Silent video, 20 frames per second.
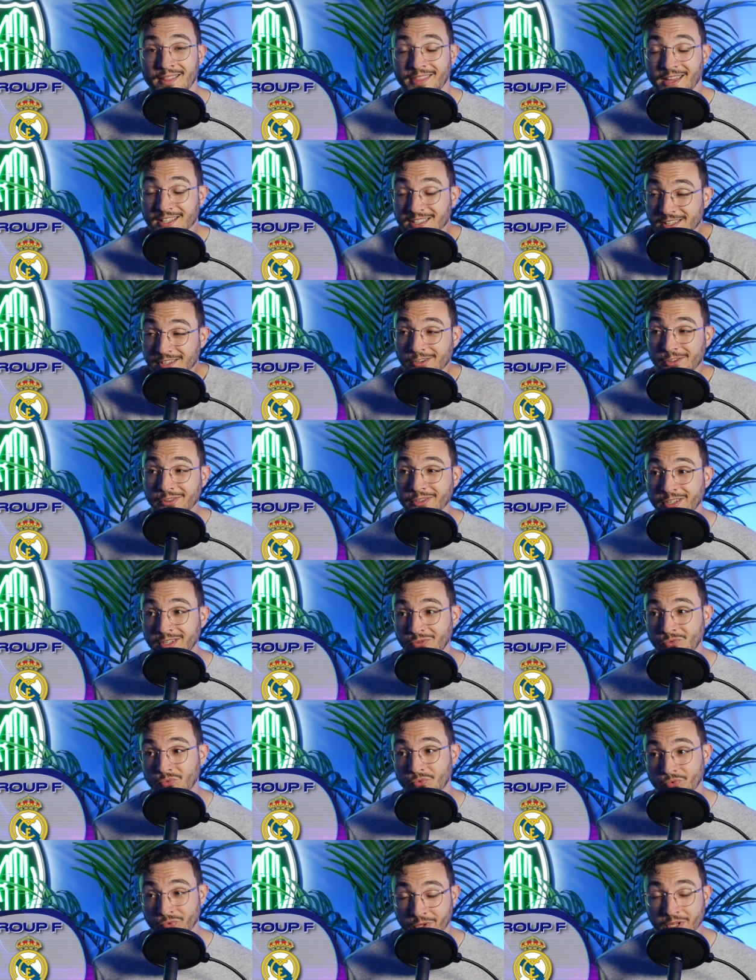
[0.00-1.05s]
That's the only
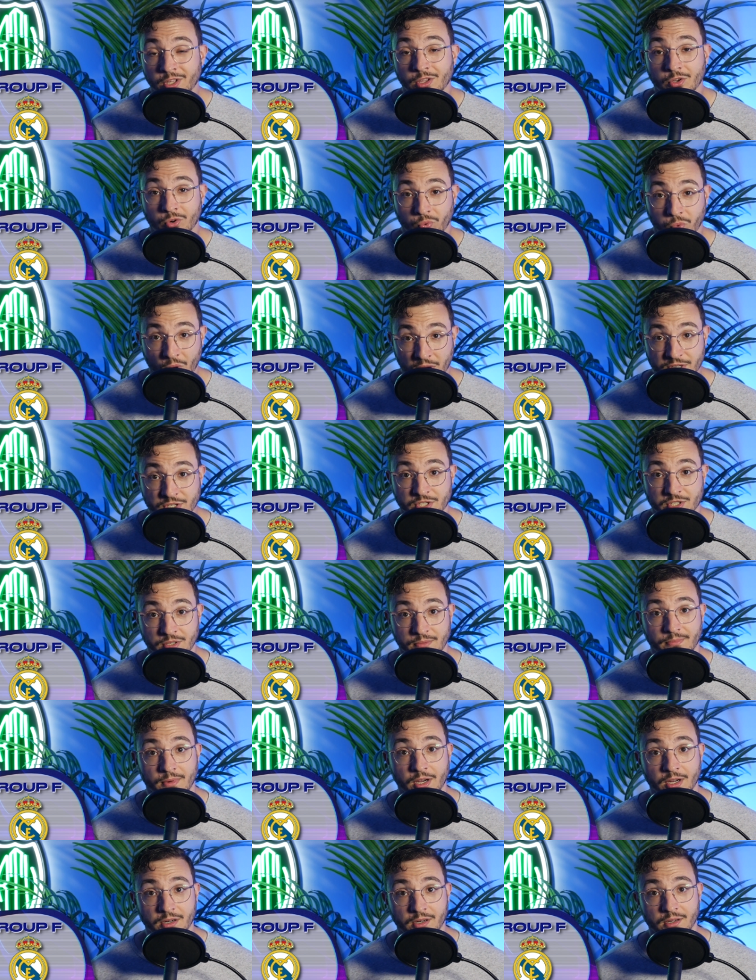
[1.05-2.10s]
real question
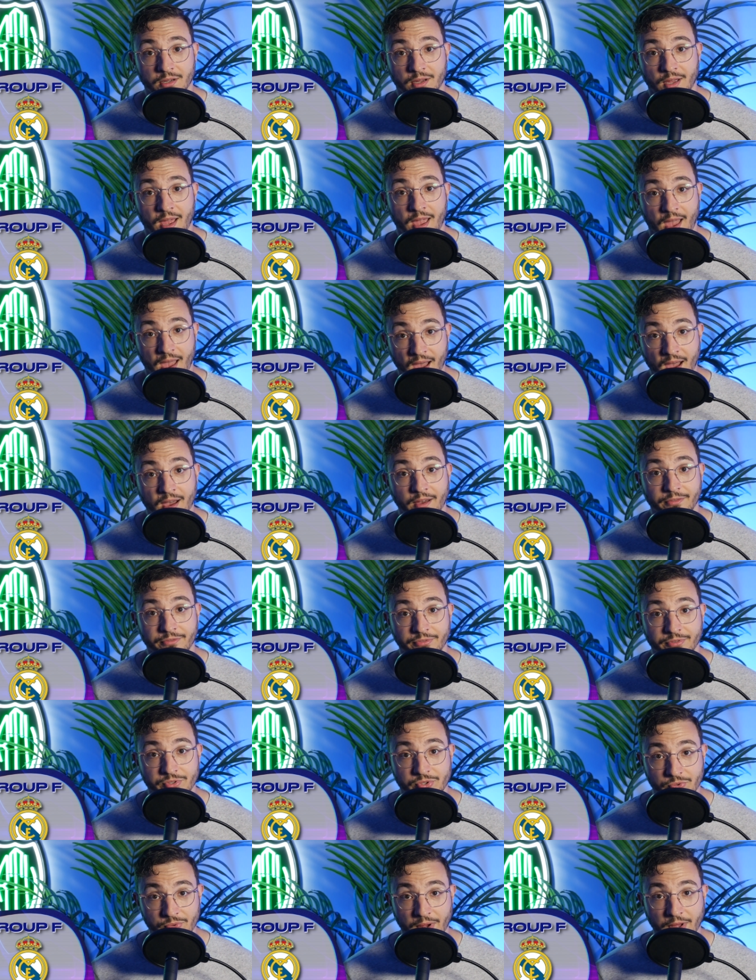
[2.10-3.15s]
mark I have
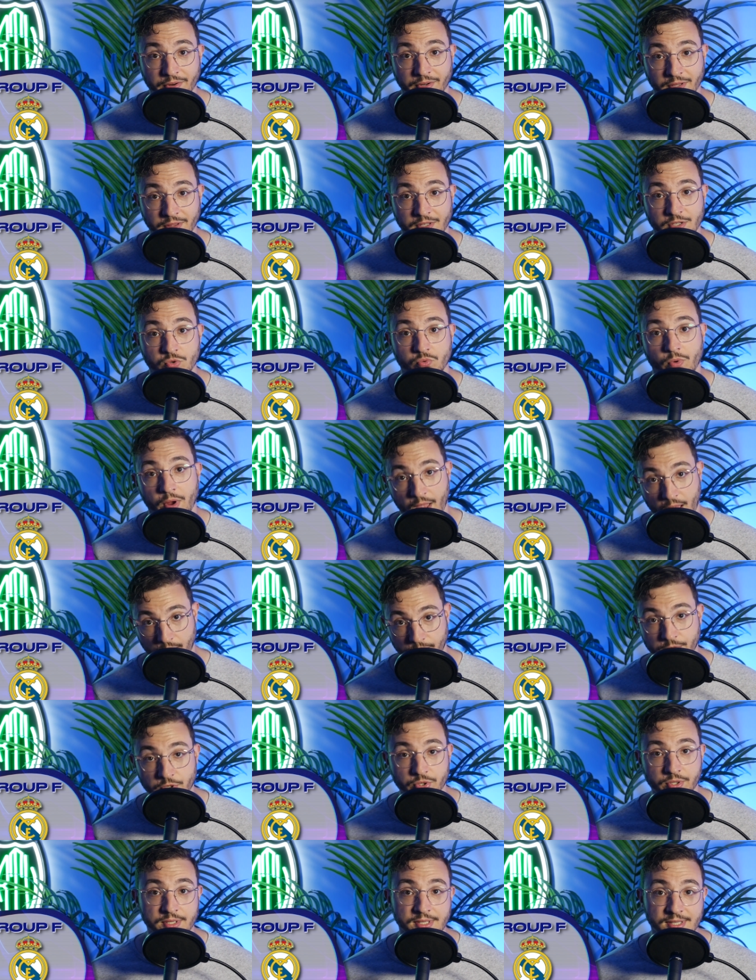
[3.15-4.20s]
surrounding this Real
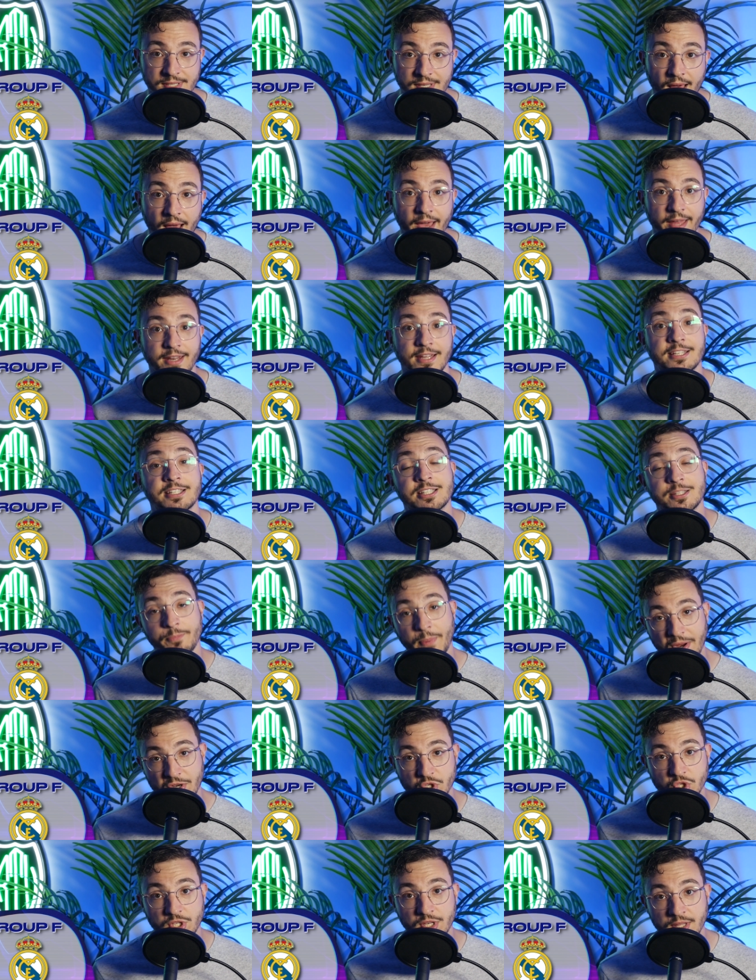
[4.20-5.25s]
Madrid side,
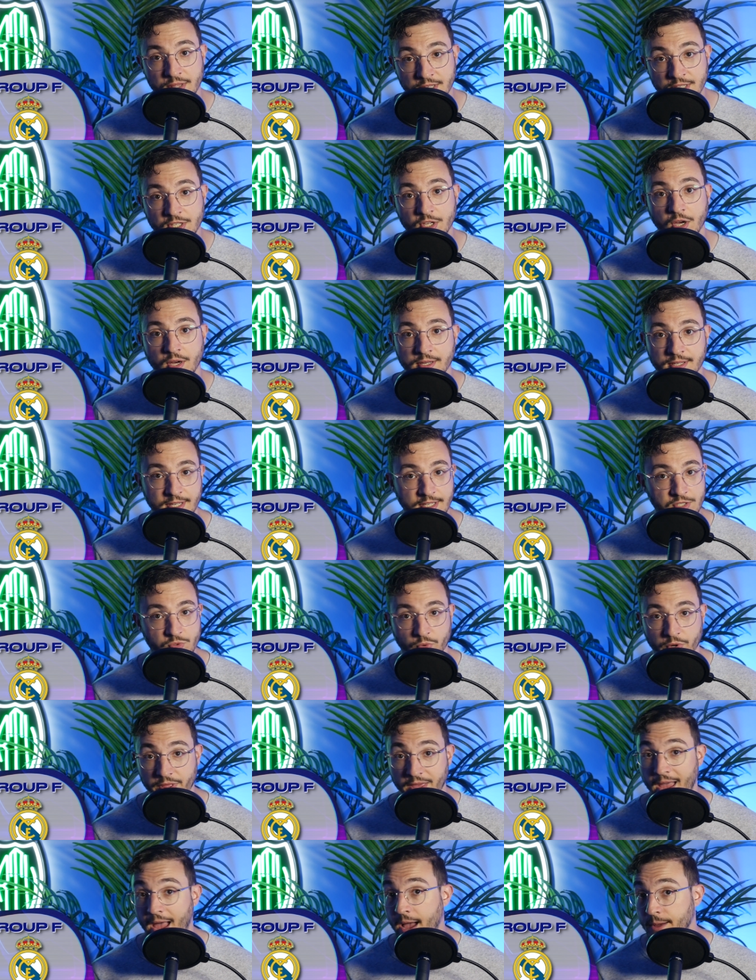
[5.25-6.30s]
especially in this context where
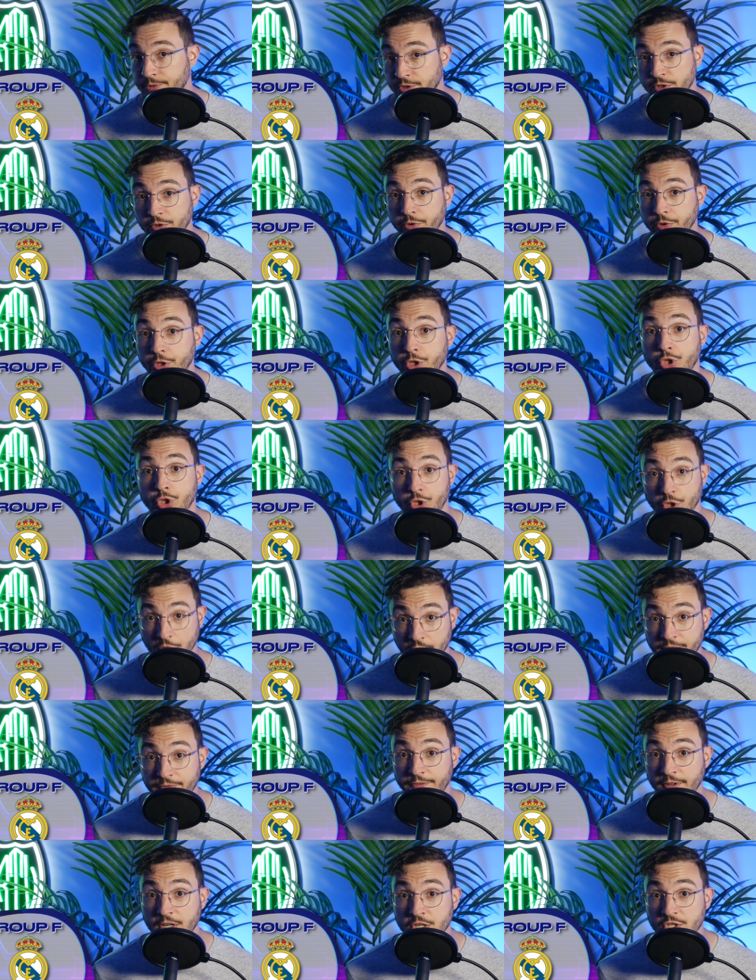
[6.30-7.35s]
they absolutely should
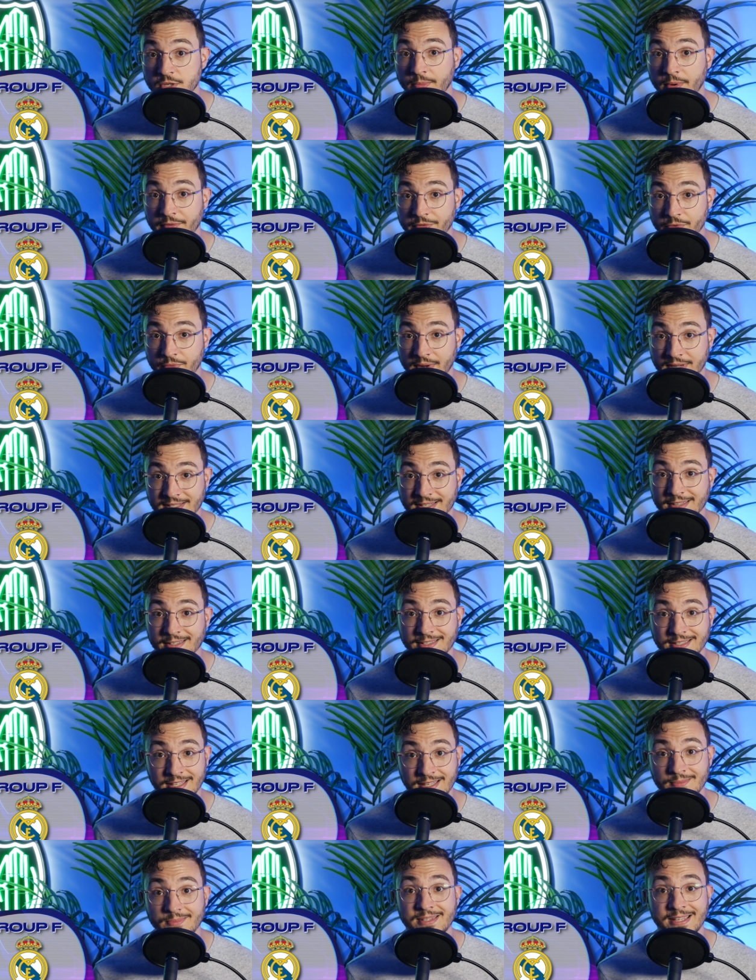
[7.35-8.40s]
finish above the rest of the
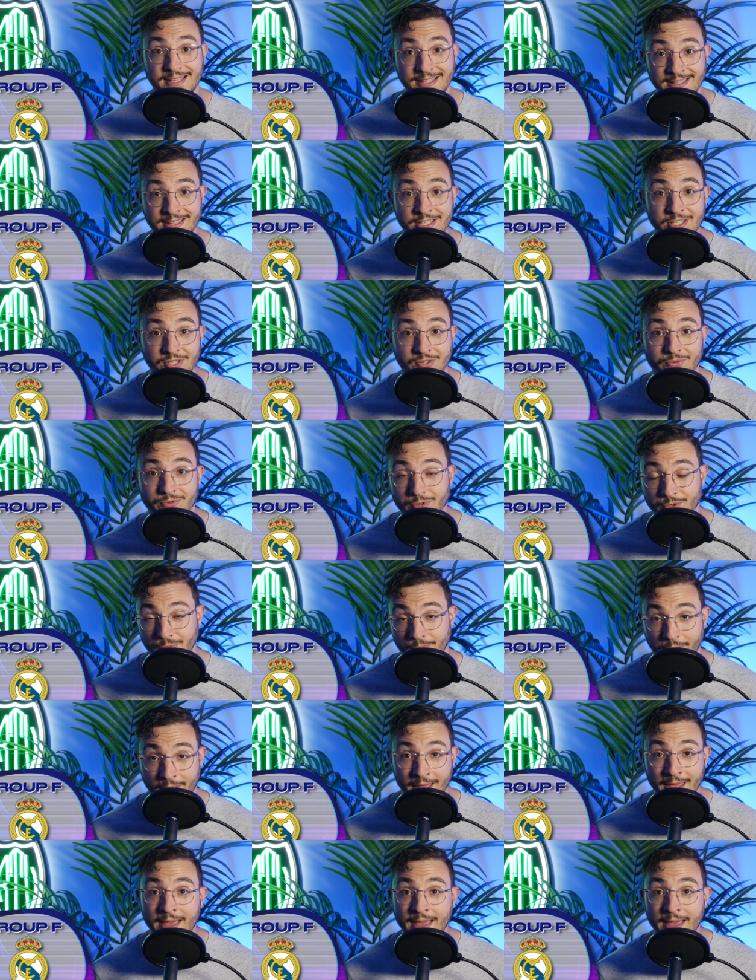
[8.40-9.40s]
teams in this group.